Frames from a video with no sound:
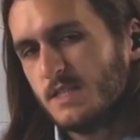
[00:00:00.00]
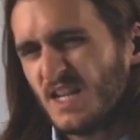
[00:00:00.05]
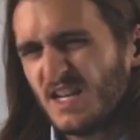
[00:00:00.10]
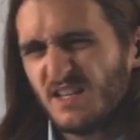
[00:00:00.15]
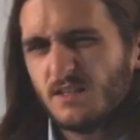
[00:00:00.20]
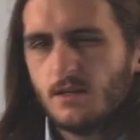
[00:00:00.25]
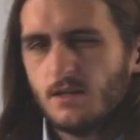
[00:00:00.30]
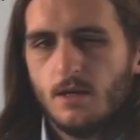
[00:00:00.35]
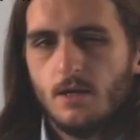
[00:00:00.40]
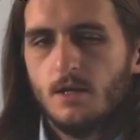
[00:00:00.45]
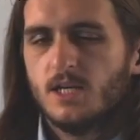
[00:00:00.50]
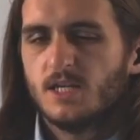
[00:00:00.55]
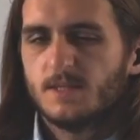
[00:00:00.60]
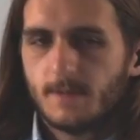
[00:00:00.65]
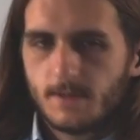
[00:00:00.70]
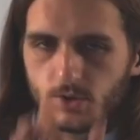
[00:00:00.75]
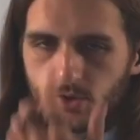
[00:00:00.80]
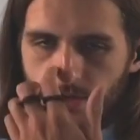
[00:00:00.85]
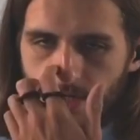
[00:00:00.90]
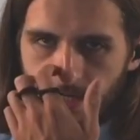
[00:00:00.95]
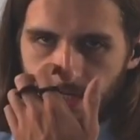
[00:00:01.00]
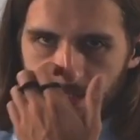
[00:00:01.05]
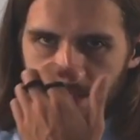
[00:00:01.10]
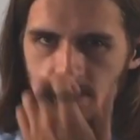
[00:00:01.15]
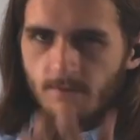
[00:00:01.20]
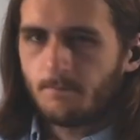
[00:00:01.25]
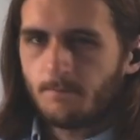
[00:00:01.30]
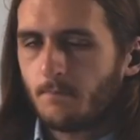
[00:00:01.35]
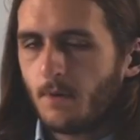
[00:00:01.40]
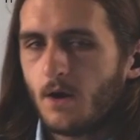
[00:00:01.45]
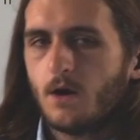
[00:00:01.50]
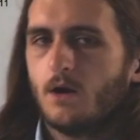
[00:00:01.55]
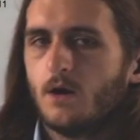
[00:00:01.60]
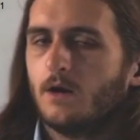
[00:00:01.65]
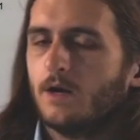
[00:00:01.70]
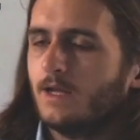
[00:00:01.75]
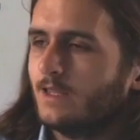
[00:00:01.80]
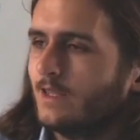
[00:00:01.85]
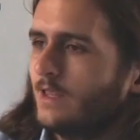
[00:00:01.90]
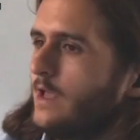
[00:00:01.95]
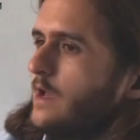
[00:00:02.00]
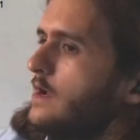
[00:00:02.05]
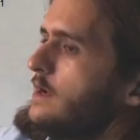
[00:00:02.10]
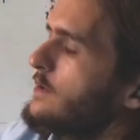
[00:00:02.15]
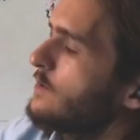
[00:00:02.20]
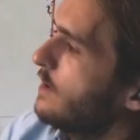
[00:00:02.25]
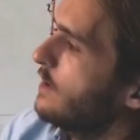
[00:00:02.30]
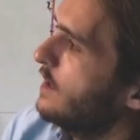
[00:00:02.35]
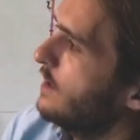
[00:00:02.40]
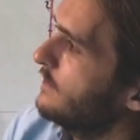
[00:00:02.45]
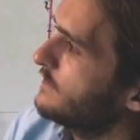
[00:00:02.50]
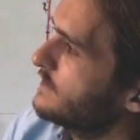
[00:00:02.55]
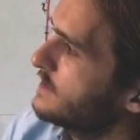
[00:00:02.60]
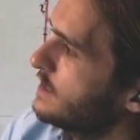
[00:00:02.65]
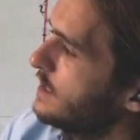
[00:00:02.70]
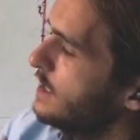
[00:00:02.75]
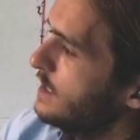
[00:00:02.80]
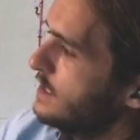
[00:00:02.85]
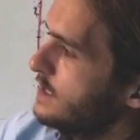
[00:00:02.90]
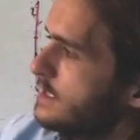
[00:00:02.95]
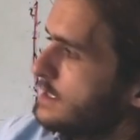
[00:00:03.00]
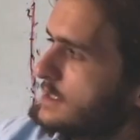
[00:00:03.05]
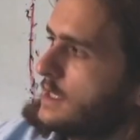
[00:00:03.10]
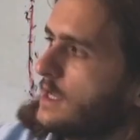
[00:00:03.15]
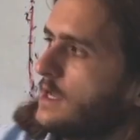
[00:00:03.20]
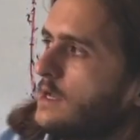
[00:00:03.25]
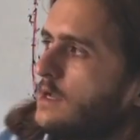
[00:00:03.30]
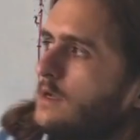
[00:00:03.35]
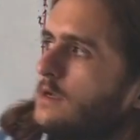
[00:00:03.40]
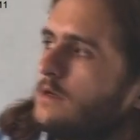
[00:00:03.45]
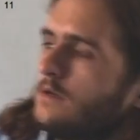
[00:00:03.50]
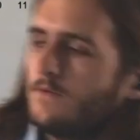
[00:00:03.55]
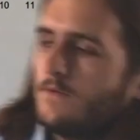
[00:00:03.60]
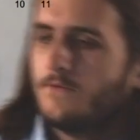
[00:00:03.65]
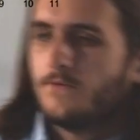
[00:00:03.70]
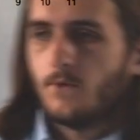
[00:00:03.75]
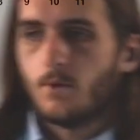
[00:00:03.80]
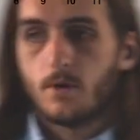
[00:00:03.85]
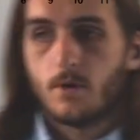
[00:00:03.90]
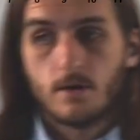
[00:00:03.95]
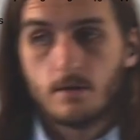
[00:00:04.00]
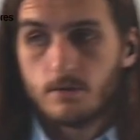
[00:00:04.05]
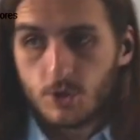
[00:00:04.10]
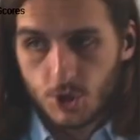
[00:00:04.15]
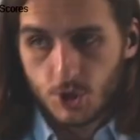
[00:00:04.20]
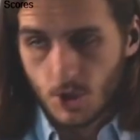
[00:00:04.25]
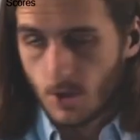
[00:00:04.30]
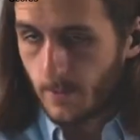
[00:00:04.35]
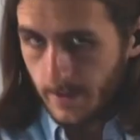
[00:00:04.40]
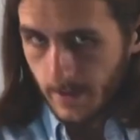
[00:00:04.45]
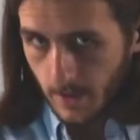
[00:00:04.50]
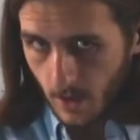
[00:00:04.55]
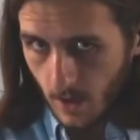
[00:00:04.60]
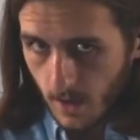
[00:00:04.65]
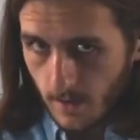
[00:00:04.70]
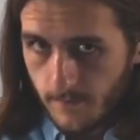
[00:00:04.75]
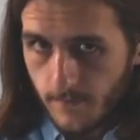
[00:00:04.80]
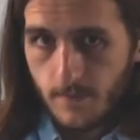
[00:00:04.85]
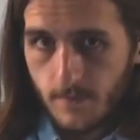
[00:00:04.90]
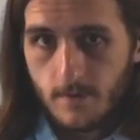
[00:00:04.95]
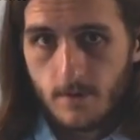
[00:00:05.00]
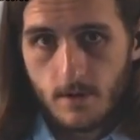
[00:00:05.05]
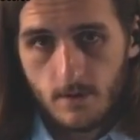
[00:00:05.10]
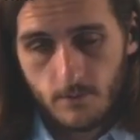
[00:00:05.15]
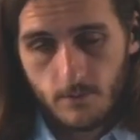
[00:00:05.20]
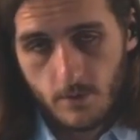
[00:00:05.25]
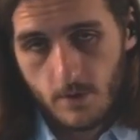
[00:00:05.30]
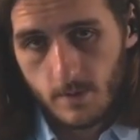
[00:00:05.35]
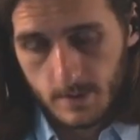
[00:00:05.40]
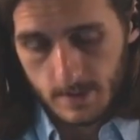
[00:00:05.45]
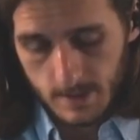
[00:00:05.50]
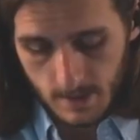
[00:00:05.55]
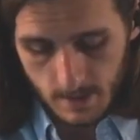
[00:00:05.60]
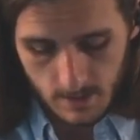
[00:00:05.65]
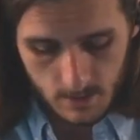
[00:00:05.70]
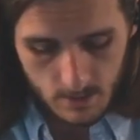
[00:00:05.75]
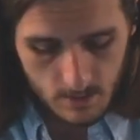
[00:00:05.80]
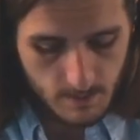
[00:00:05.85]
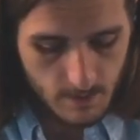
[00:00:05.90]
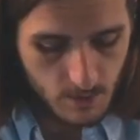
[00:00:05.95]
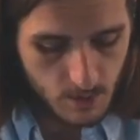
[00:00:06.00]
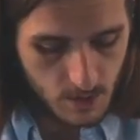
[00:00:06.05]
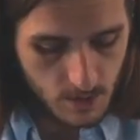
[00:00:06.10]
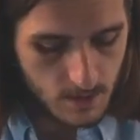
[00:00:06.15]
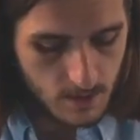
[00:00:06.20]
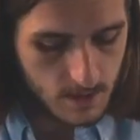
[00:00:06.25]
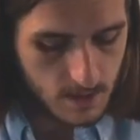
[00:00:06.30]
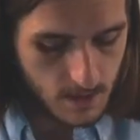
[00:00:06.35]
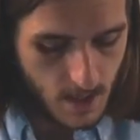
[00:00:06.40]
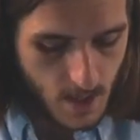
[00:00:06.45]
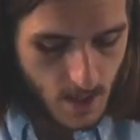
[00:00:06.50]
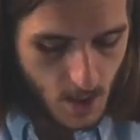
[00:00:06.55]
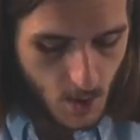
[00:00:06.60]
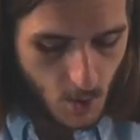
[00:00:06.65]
That is, special kinds of bar and line graphs designed for showing off frequency distributions,